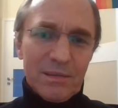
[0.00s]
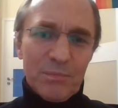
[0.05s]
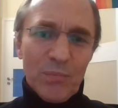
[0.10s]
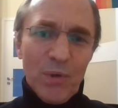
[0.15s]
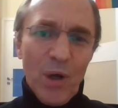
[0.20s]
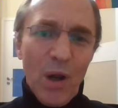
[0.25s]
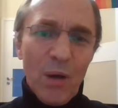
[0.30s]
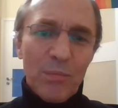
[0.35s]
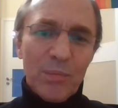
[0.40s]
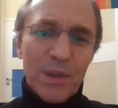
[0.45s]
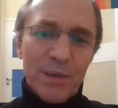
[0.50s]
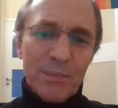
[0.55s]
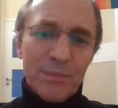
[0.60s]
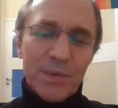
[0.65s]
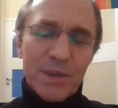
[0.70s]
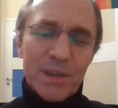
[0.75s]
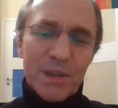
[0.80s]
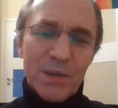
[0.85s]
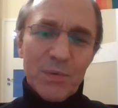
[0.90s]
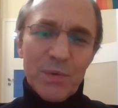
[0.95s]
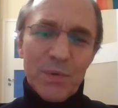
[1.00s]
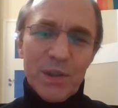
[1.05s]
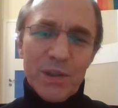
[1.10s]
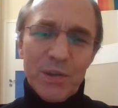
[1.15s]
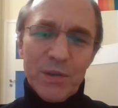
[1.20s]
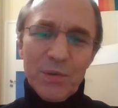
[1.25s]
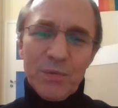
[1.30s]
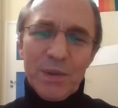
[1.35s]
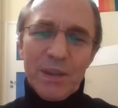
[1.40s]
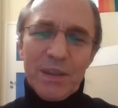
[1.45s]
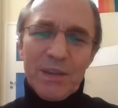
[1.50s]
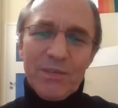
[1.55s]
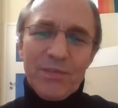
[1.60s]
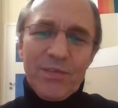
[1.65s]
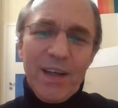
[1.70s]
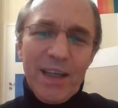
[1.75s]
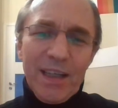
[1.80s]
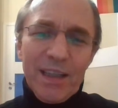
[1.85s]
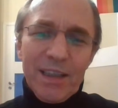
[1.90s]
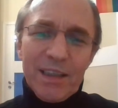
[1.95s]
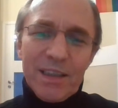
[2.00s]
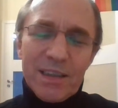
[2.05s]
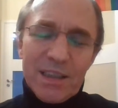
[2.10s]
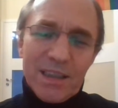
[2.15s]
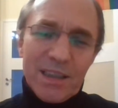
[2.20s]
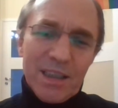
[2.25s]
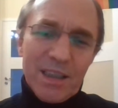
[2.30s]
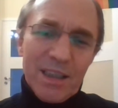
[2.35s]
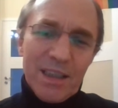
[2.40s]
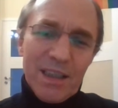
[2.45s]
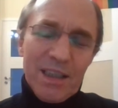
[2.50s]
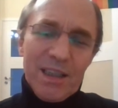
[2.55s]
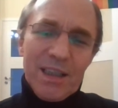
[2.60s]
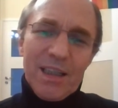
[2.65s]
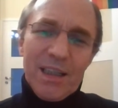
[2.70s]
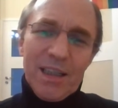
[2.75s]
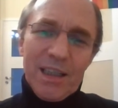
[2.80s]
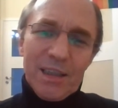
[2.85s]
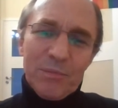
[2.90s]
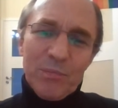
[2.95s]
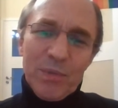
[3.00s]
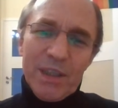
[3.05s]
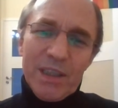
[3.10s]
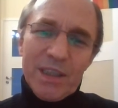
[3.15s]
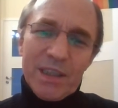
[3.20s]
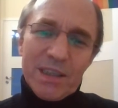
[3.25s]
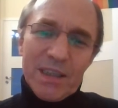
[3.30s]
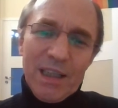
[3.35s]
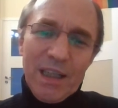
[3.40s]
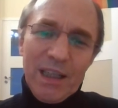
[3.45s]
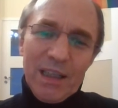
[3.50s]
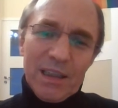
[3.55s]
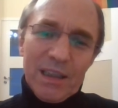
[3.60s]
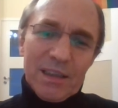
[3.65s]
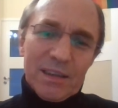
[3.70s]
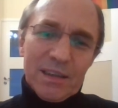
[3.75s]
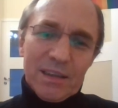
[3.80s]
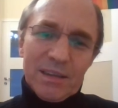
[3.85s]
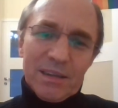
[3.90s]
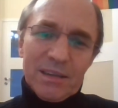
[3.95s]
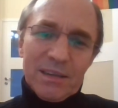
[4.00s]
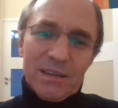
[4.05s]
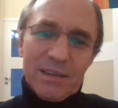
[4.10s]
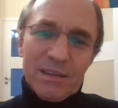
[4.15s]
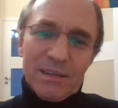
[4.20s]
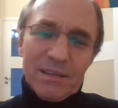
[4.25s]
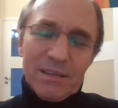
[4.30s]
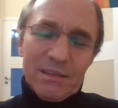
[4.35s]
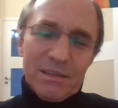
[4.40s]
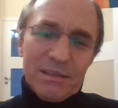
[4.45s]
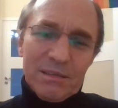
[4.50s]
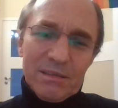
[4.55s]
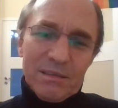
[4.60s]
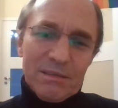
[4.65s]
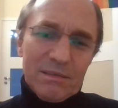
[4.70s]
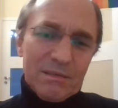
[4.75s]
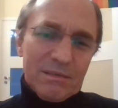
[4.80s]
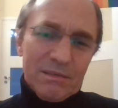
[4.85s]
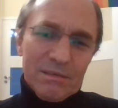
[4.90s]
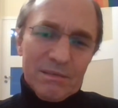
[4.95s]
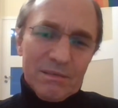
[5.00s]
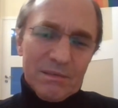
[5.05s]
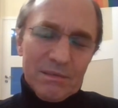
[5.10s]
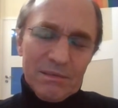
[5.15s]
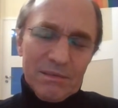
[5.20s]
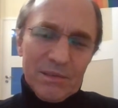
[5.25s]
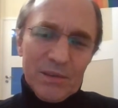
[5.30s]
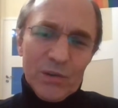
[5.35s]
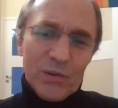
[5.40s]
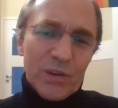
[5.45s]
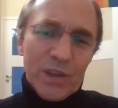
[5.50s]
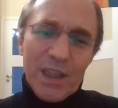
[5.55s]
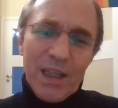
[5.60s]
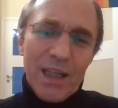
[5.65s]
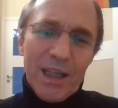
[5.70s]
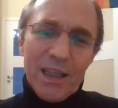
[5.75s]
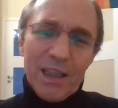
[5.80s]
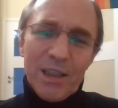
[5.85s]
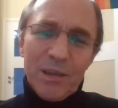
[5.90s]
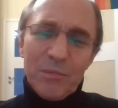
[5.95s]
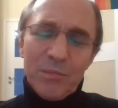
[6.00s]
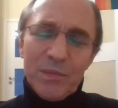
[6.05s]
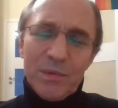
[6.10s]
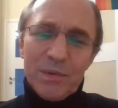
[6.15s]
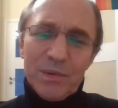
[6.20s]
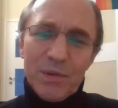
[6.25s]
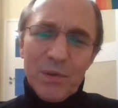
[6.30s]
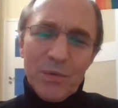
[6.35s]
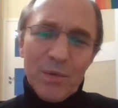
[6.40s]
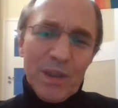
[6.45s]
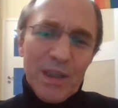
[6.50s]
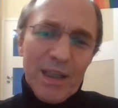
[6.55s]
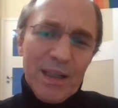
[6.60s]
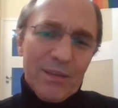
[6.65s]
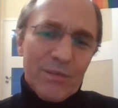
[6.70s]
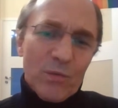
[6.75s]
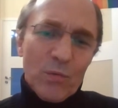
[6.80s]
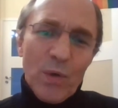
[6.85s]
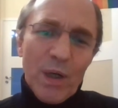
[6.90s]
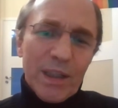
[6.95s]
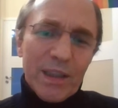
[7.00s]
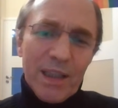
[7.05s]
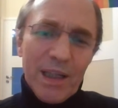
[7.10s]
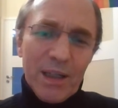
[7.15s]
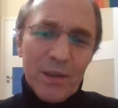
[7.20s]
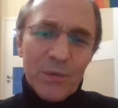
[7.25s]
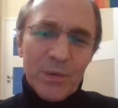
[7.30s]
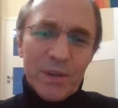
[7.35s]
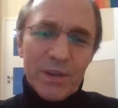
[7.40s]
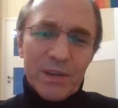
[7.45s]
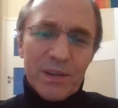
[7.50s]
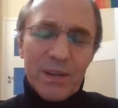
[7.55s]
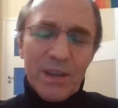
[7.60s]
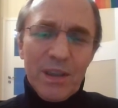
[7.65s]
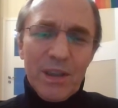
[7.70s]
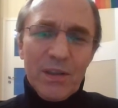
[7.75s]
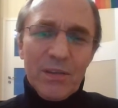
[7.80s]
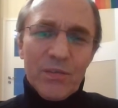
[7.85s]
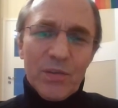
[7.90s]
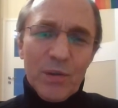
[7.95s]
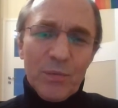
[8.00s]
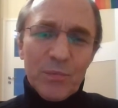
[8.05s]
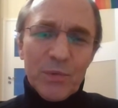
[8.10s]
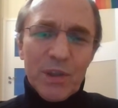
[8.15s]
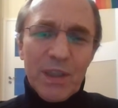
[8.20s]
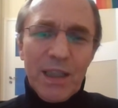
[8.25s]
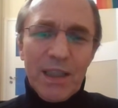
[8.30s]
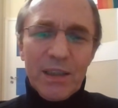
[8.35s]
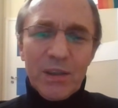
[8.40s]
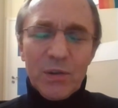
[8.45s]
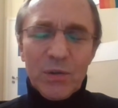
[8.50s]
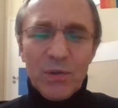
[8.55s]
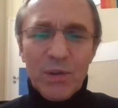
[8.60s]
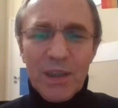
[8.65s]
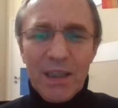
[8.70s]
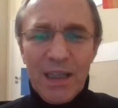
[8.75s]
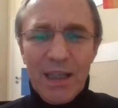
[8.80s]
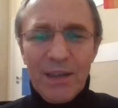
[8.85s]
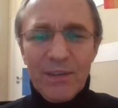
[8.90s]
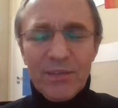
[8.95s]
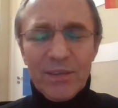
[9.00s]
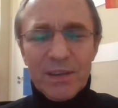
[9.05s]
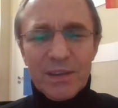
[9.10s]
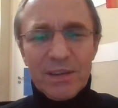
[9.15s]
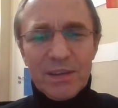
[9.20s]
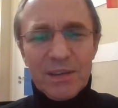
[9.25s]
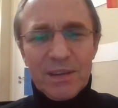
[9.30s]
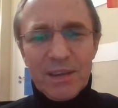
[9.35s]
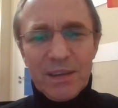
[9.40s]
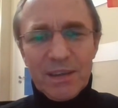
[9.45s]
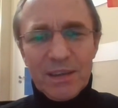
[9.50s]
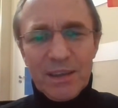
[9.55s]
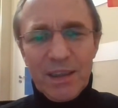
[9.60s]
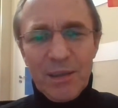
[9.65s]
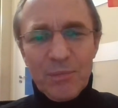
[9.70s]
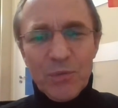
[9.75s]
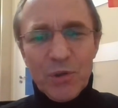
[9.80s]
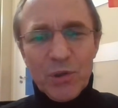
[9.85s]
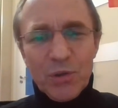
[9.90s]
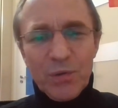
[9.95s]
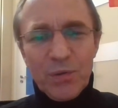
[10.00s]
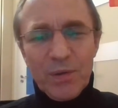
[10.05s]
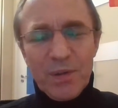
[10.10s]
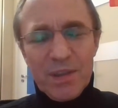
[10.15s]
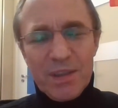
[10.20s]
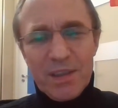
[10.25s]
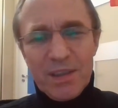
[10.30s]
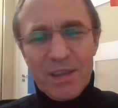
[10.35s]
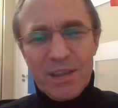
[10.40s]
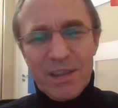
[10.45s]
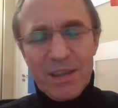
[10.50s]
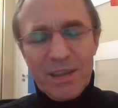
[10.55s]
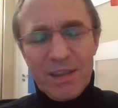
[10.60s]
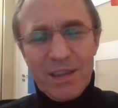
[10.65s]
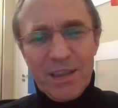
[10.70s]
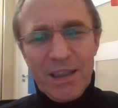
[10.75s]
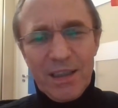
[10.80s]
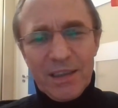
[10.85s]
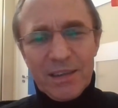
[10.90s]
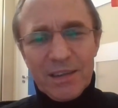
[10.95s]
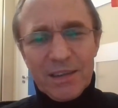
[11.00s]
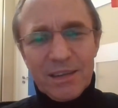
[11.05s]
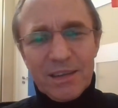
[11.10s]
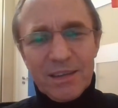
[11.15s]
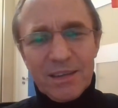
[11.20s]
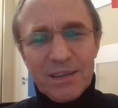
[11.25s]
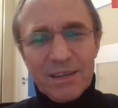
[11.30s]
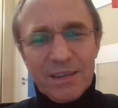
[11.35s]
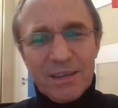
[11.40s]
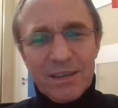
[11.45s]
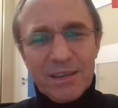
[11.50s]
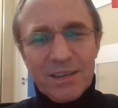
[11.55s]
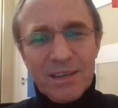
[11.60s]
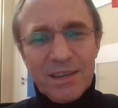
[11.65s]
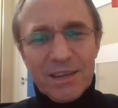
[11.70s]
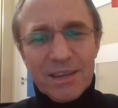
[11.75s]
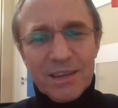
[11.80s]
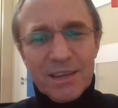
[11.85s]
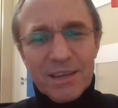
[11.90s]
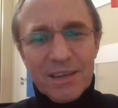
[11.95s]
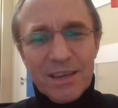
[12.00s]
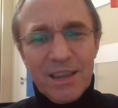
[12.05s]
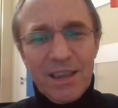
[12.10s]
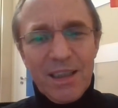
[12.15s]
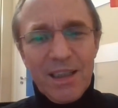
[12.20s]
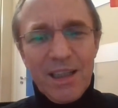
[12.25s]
problems which you will face, and please take your time. You will have 1 hour from 10 to 11, and I'm sure that this